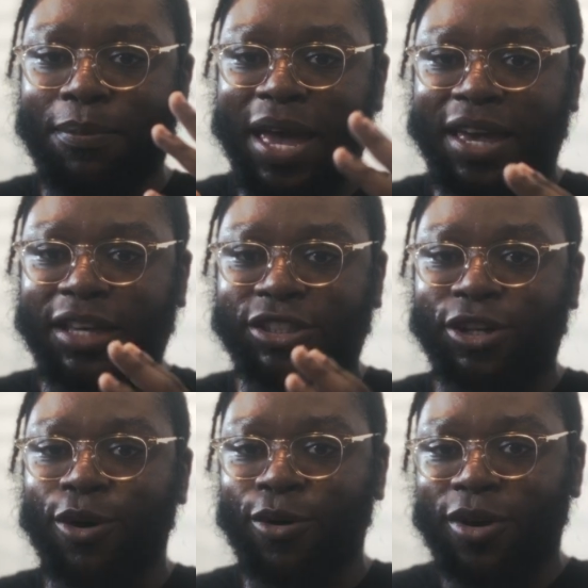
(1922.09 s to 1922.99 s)
to make it
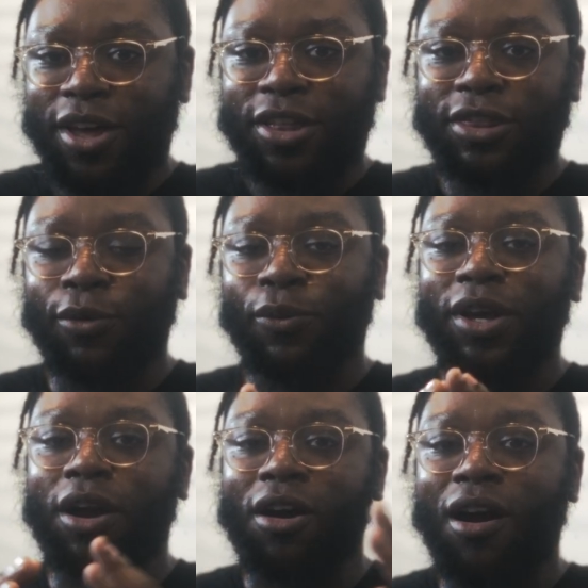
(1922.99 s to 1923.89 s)
so that
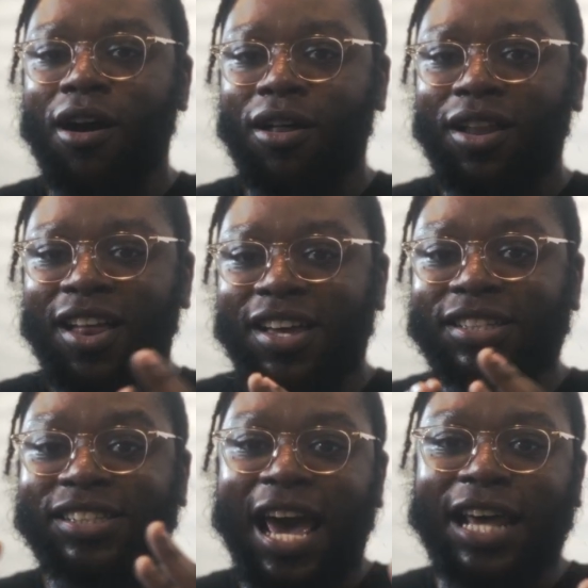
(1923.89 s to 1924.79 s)
we are all
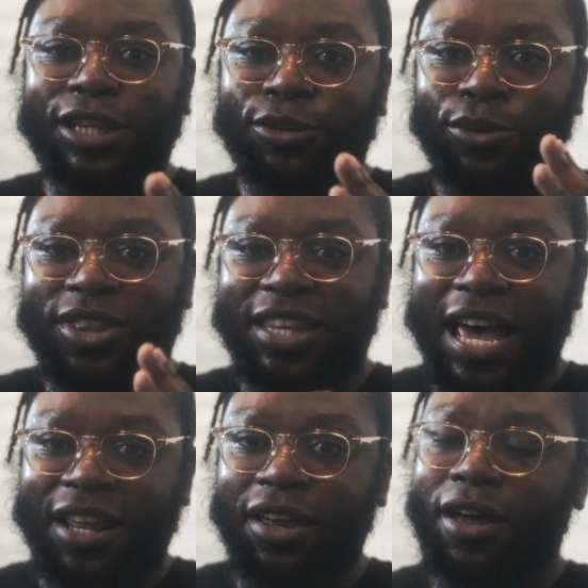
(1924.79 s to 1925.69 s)
saddled with
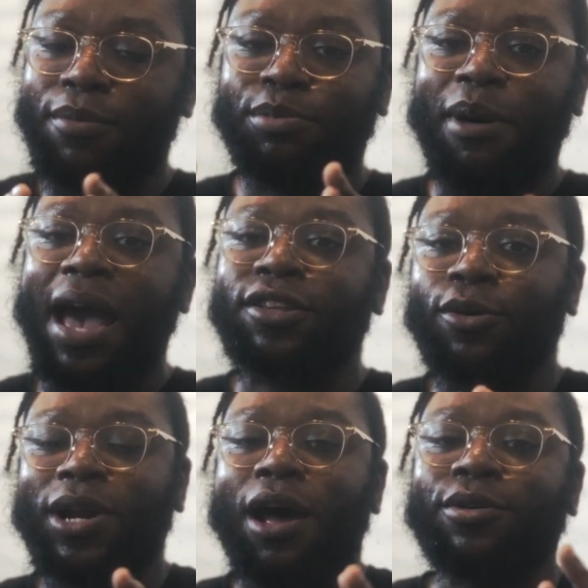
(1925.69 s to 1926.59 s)
debt. It comes back
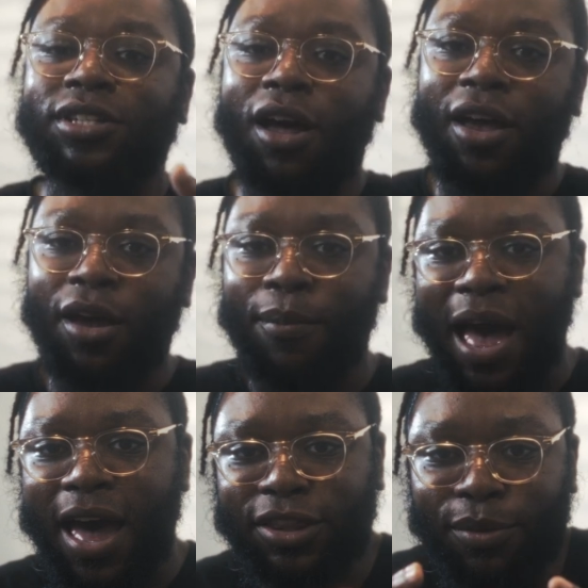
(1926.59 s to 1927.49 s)
to what I was talking
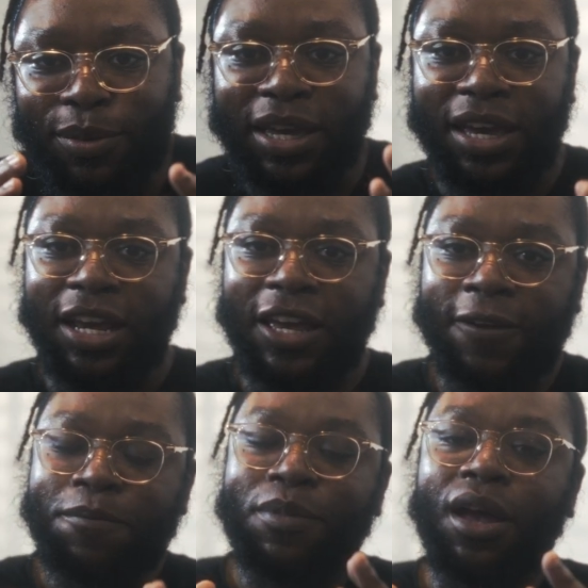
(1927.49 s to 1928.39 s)
about at the
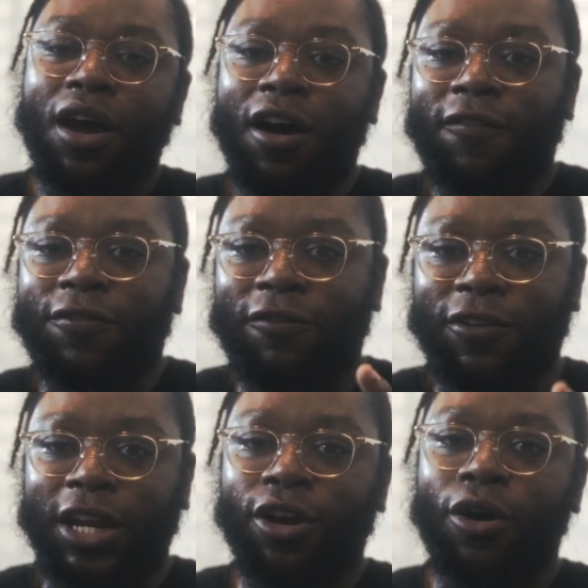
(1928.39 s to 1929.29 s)
beginning of the
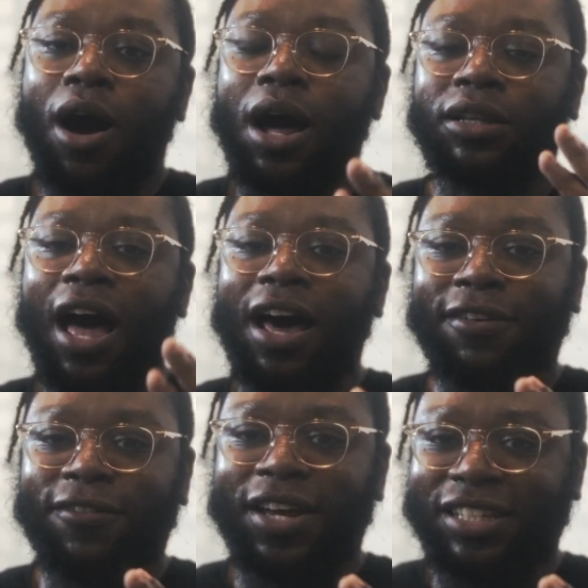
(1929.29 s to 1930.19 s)
video. A
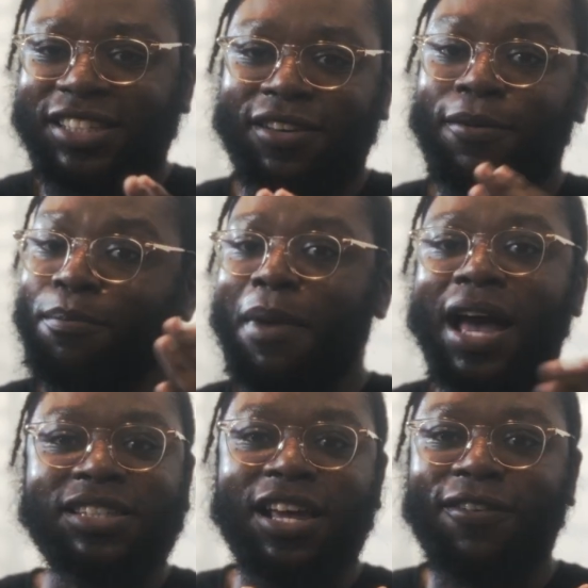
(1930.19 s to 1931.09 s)
lot of us
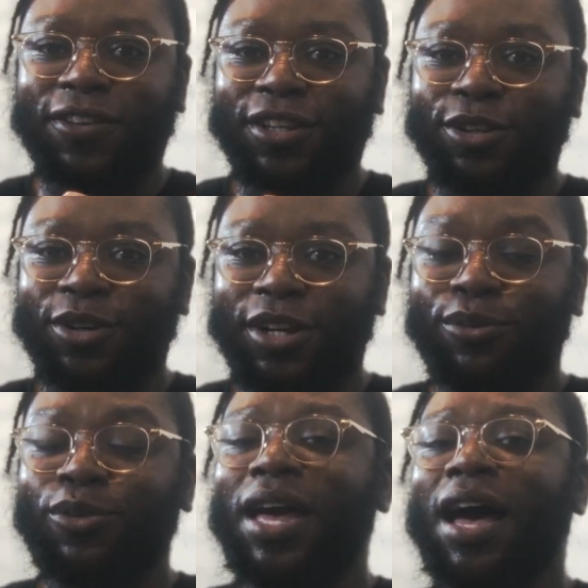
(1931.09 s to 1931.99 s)
myself
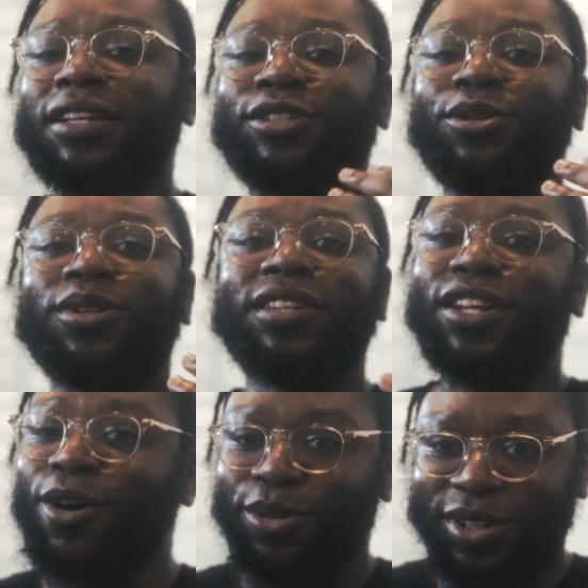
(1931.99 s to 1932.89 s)
included, we got student
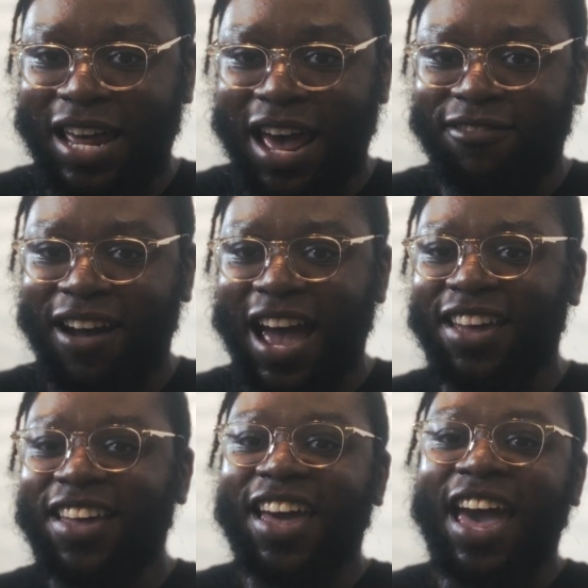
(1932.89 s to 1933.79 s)
loan debt,
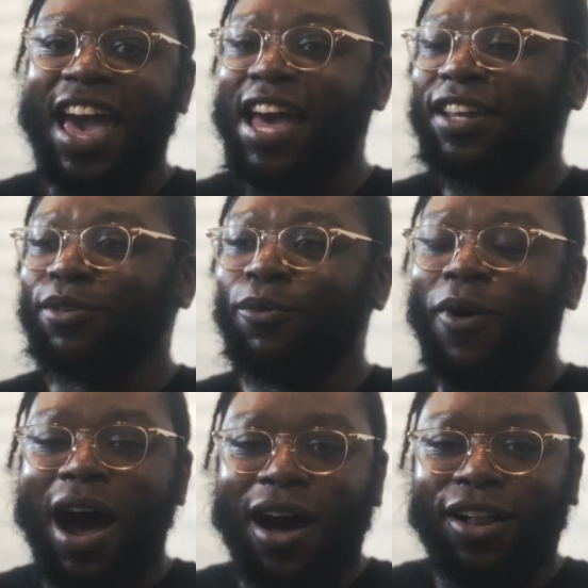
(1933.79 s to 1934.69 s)
right? And
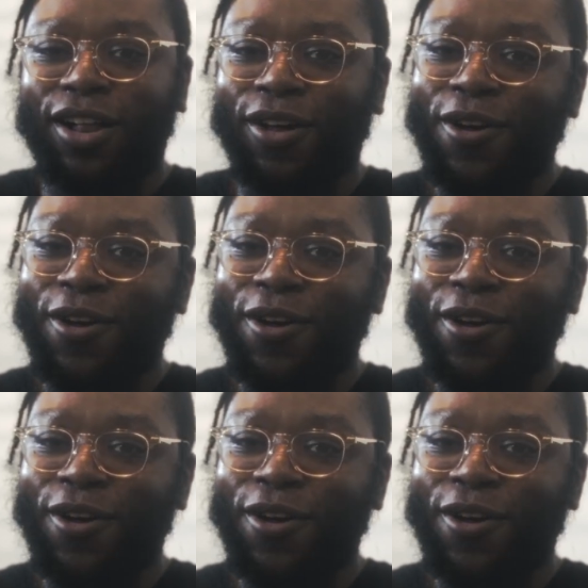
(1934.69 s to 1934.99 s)
while